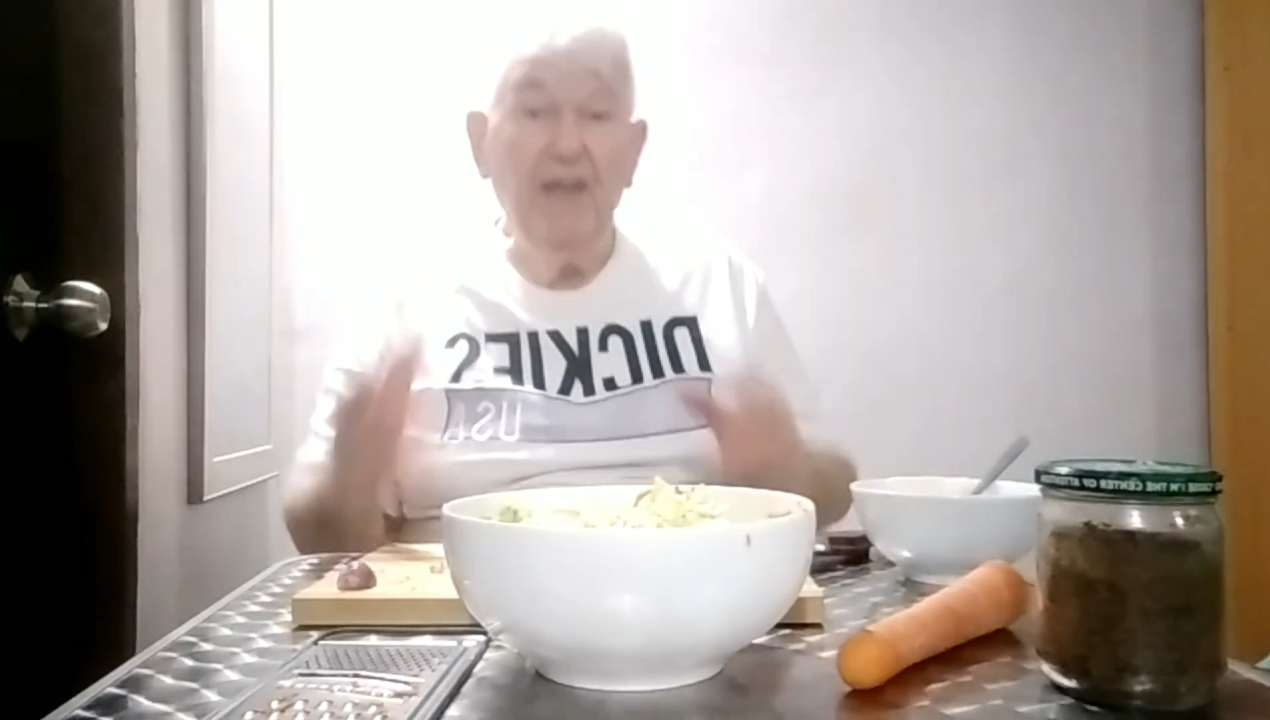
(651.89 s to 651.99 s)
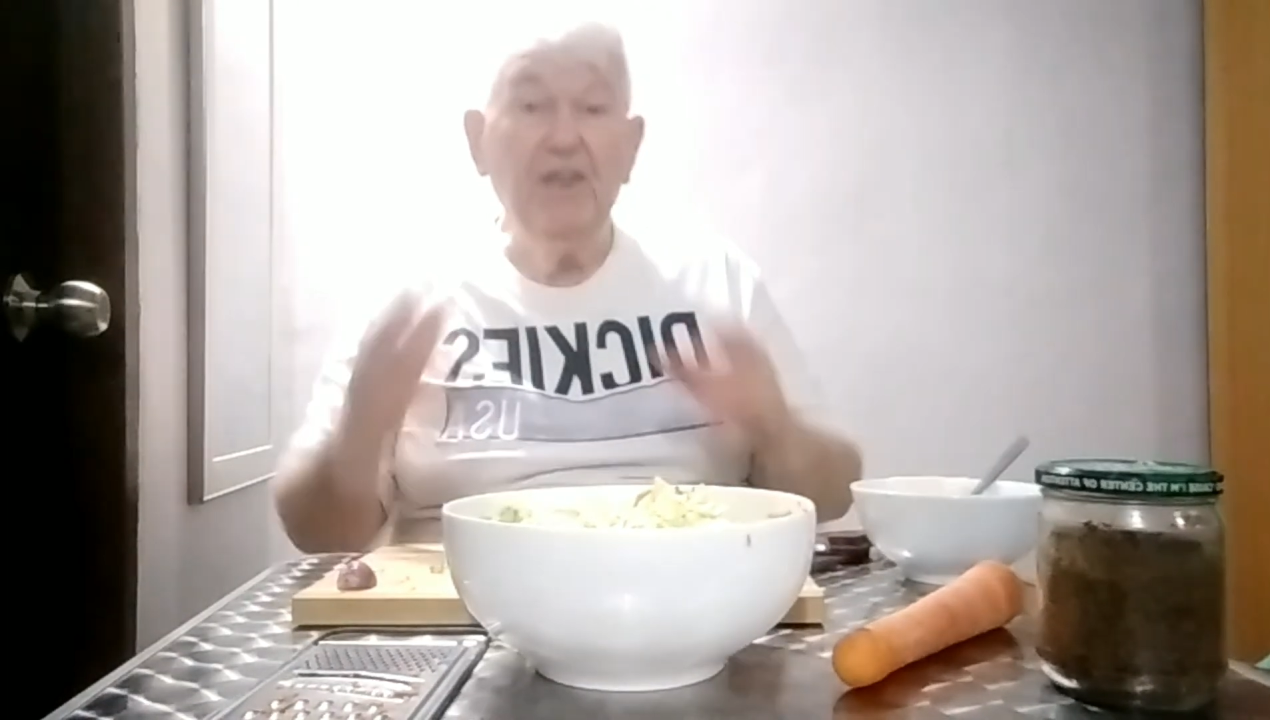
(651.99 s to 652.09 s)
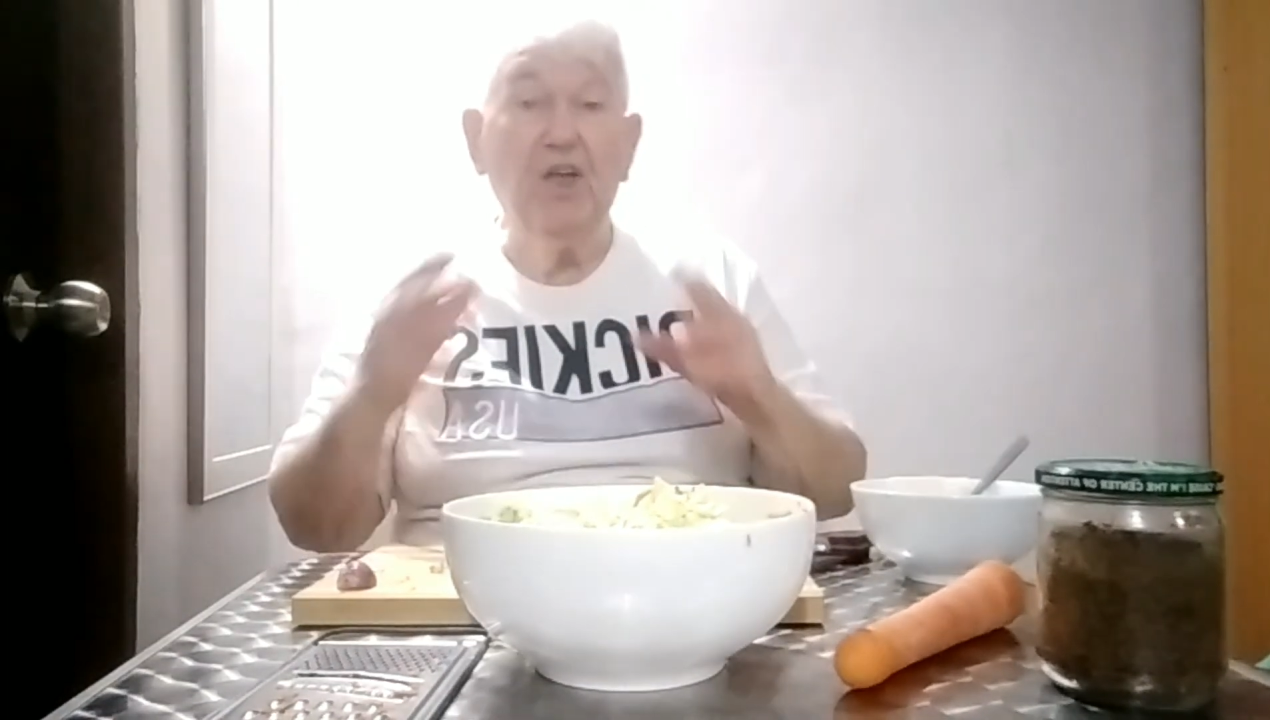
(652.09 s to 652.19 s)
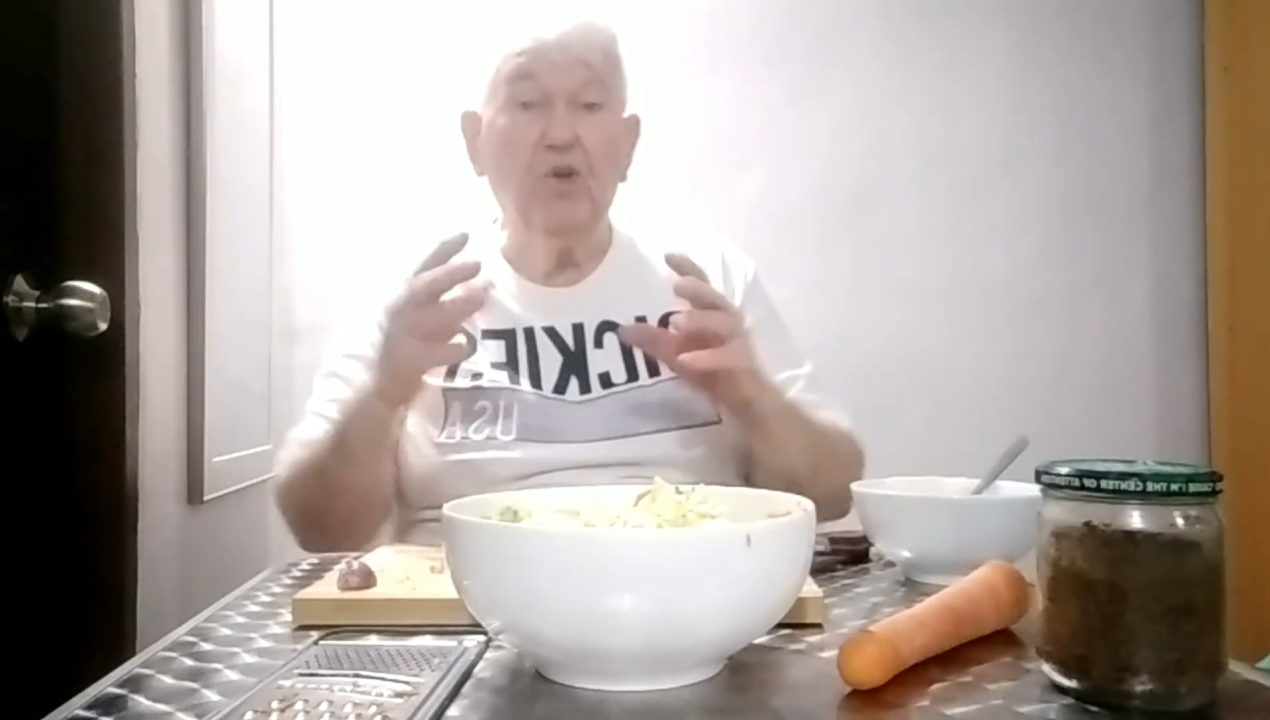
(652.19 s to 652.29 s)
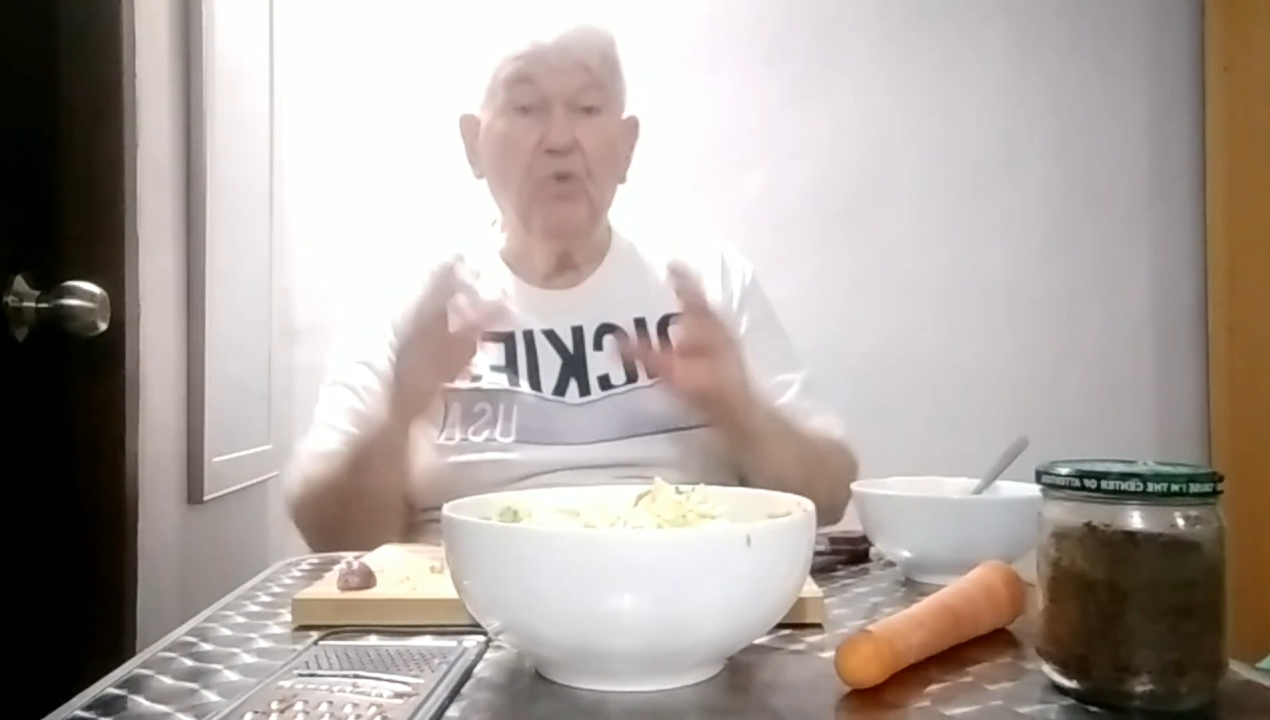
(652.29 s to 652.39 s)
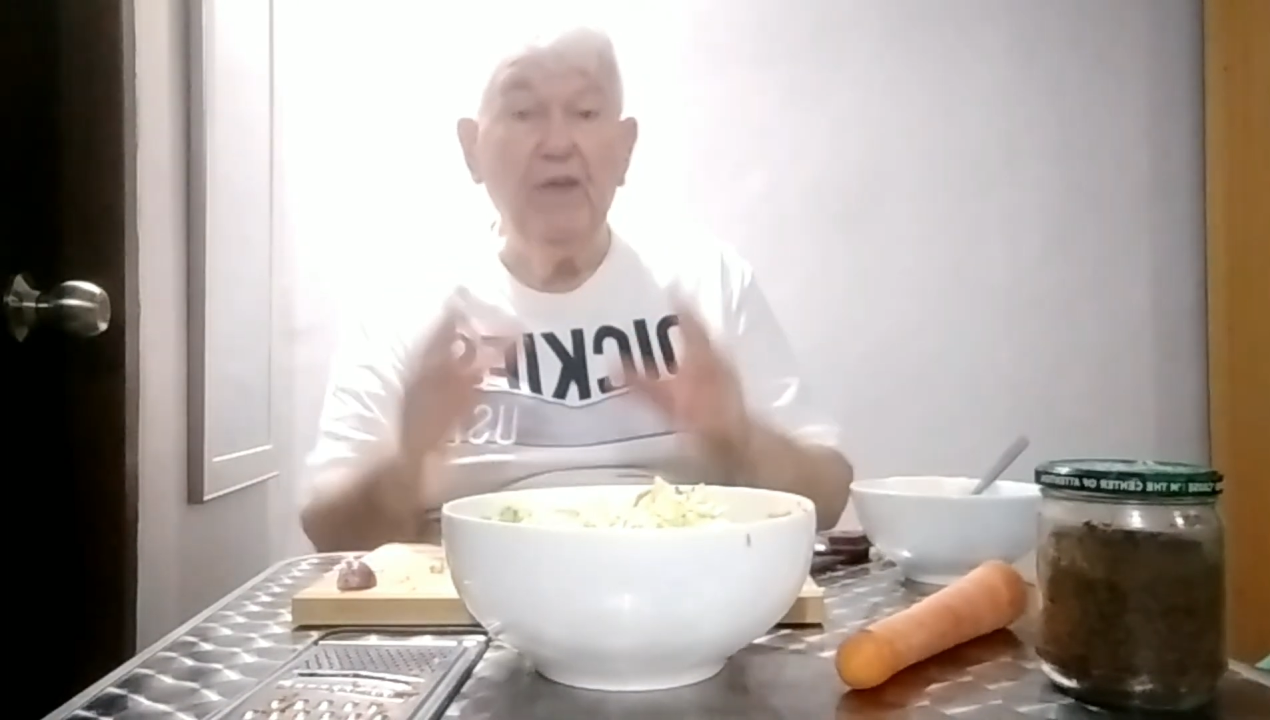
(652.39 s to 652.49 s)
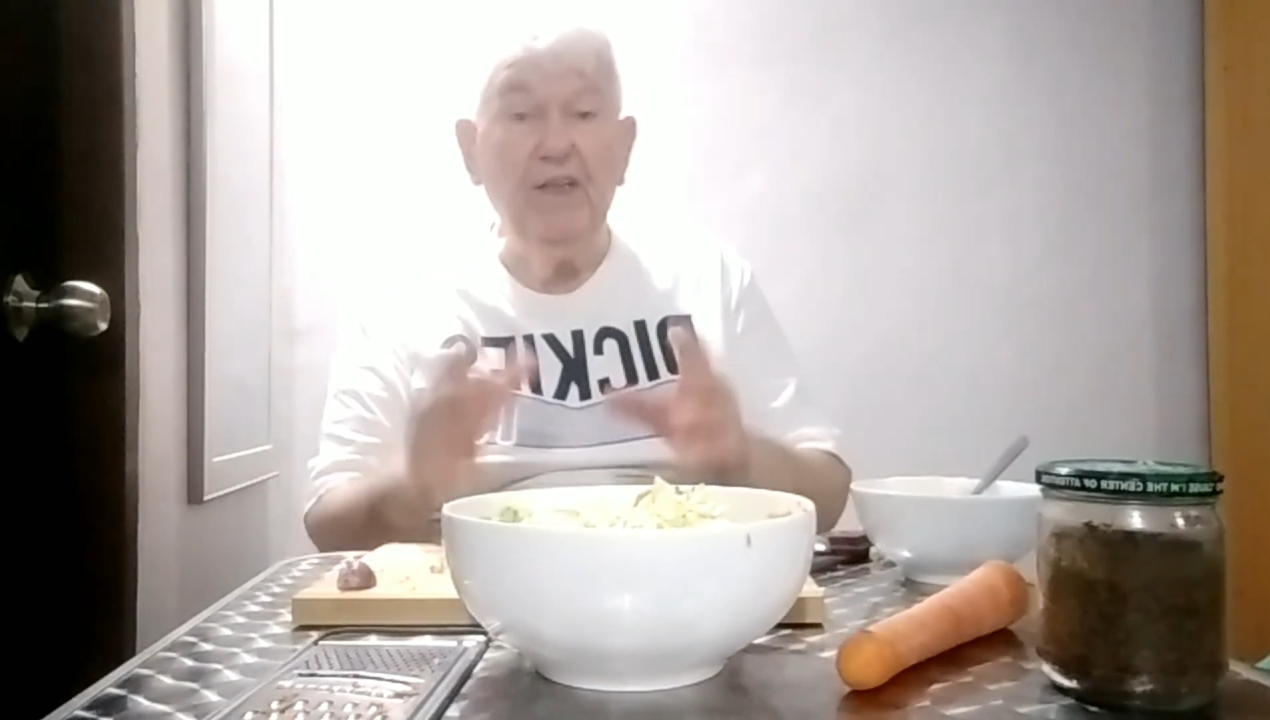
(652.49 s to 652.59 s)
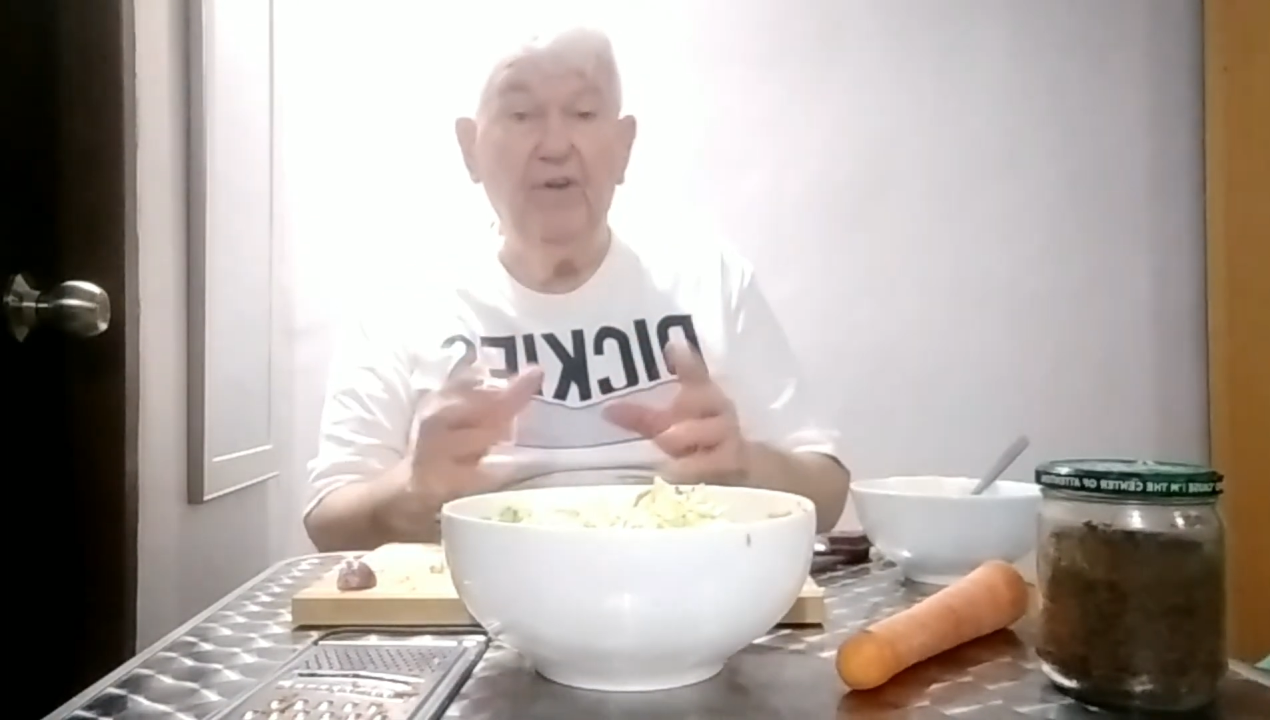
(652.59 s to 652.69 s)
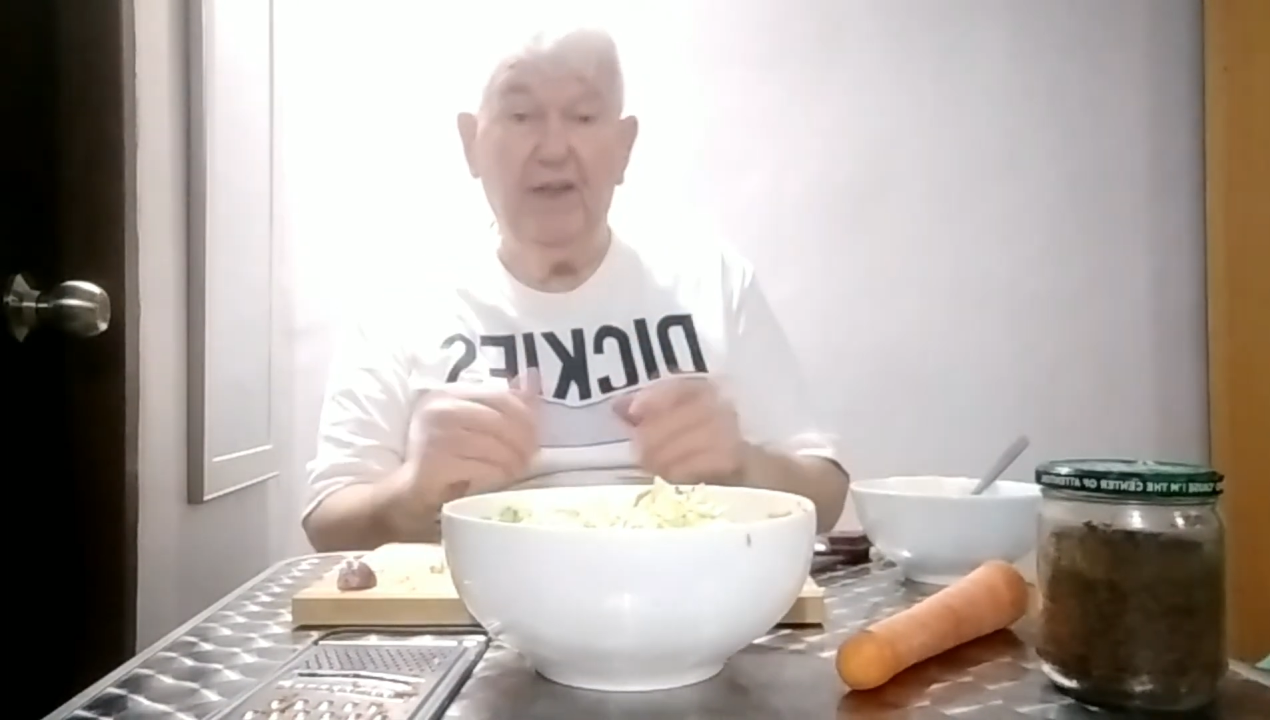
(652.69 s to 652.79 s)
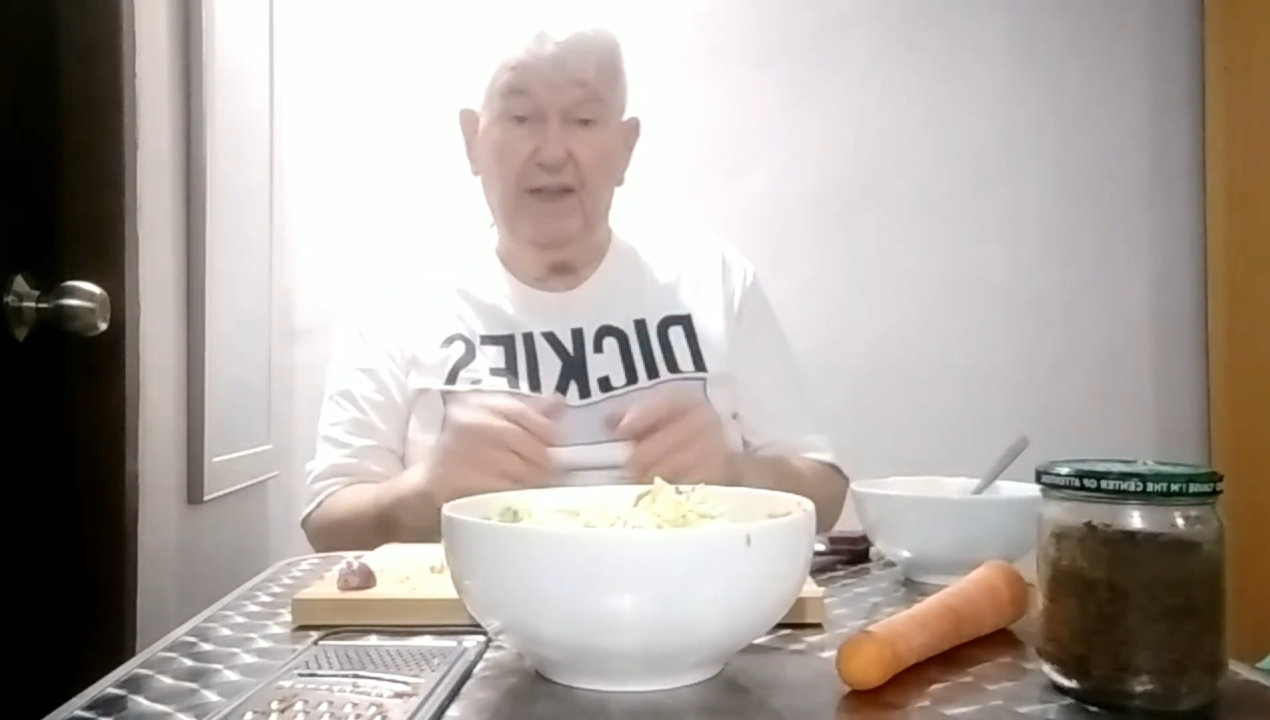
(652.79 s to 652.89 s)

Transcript: The greener